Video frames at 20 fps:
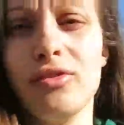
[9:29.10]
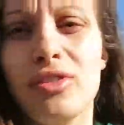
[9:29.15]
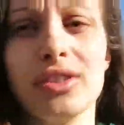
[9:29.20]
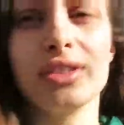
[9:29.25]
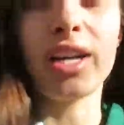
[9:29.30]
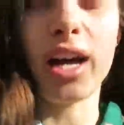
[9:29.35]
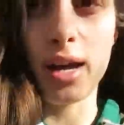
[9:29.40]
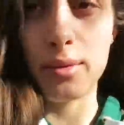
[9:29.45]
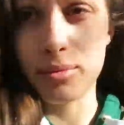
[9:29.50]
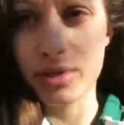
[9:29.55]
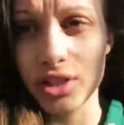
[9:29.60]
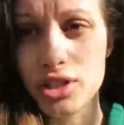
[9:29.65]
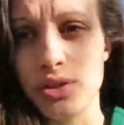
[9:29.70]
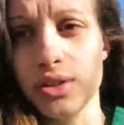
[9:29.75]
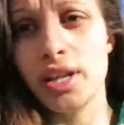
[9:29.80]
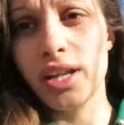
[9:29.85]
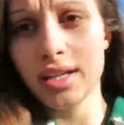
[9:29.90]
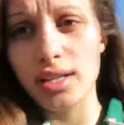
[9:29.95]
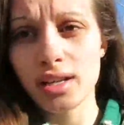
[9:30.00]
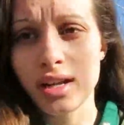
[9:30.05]
full-time
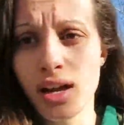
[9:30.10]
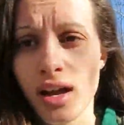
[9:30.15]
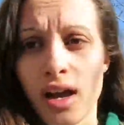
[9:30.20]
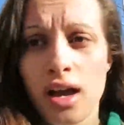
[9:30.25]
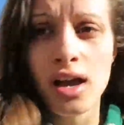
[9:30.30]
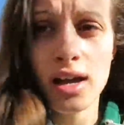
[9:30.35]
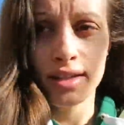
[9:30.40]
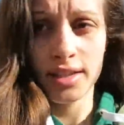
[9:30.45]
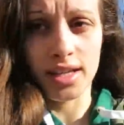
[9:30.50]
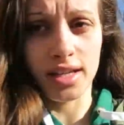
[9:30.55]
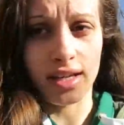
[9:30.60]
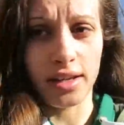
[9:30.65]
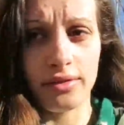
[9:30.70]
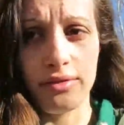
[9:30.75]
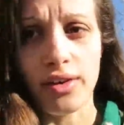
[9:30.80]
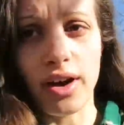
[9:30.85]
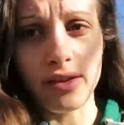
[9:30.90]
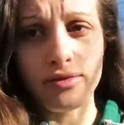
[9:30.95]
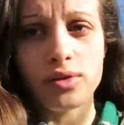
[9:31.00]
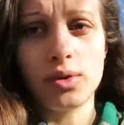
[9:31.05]
student taking
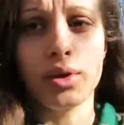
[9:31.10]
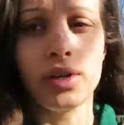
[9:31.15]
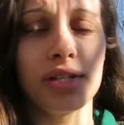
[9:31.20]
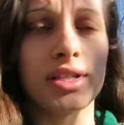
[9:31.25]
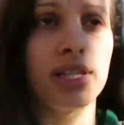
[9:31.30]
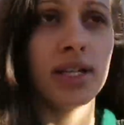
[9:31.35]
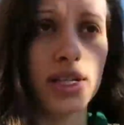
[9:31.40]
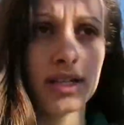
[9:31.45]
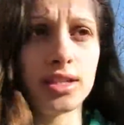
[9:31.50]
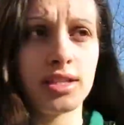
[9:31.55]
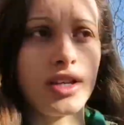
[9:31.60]
5 courses,